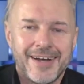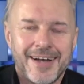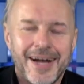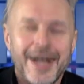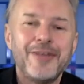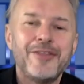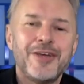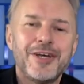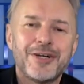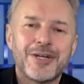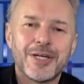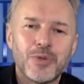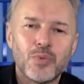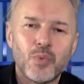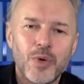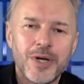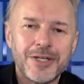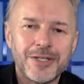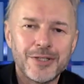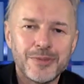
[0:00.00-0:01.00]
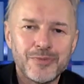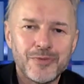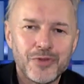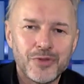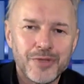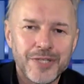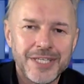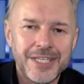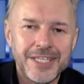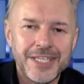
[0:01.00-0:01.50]
Hi there and welcome
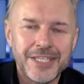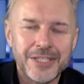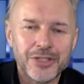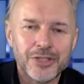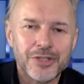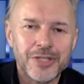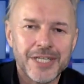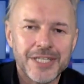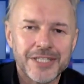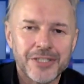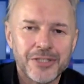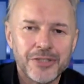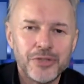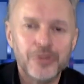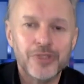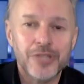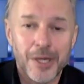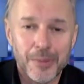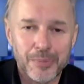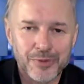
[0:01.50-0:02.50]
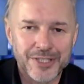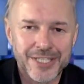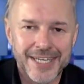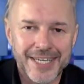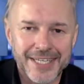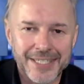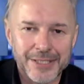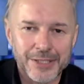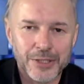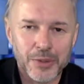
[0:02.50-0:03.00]
to the EHEDG Connects news
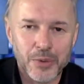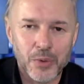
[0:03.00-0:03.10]
update.